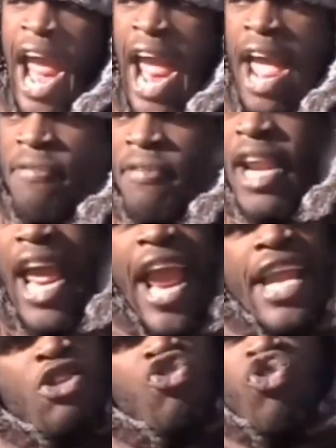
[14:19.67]
and a half and
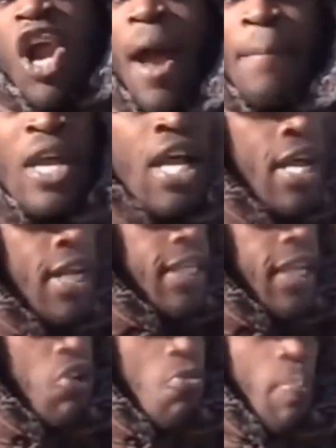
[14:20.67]
eight drop,
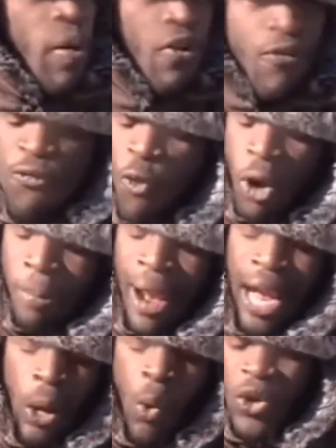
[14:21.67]
then you put four
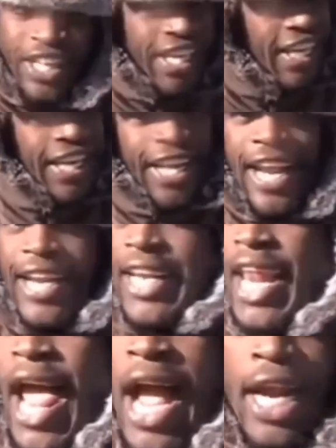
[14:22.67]
back on it and it
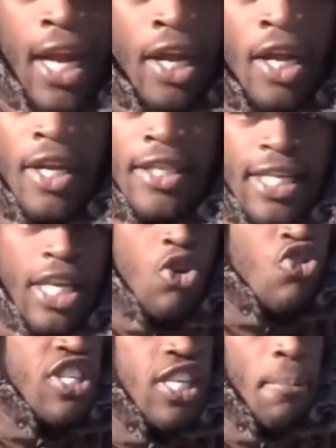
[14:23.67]
ain't lock.
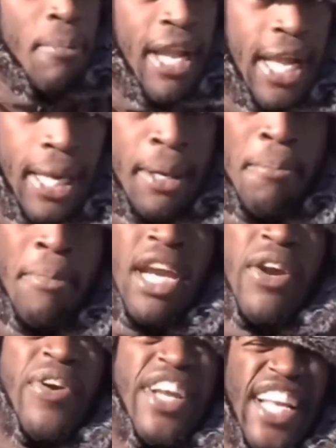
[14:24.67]
Then you see the man in the
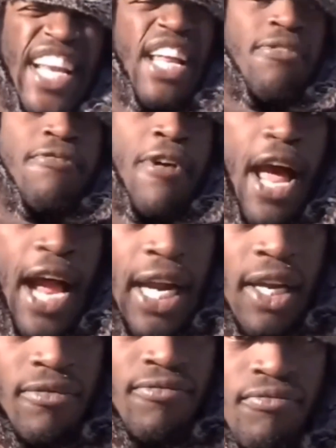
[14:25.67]
mirror and it ain't
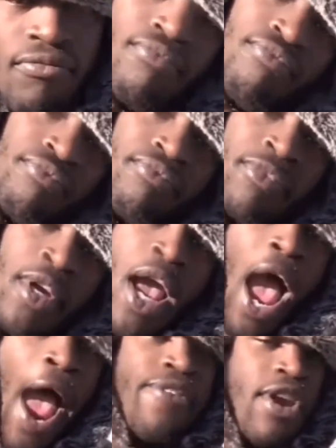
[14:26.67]
Vok.
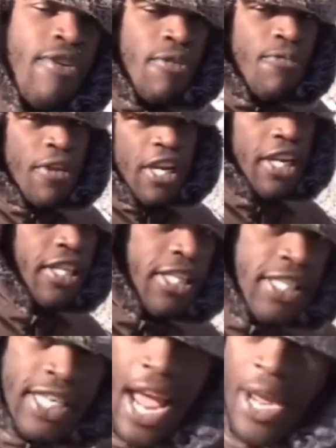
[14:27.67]
I never forget
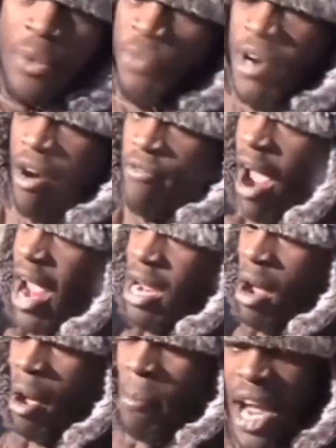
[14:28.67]
this night. What I
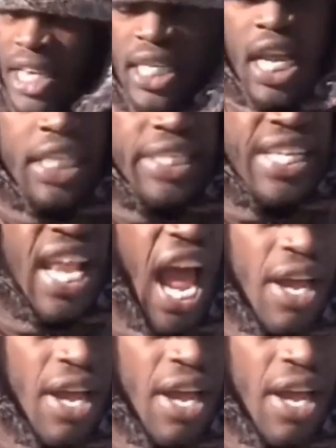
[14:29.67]
write might change your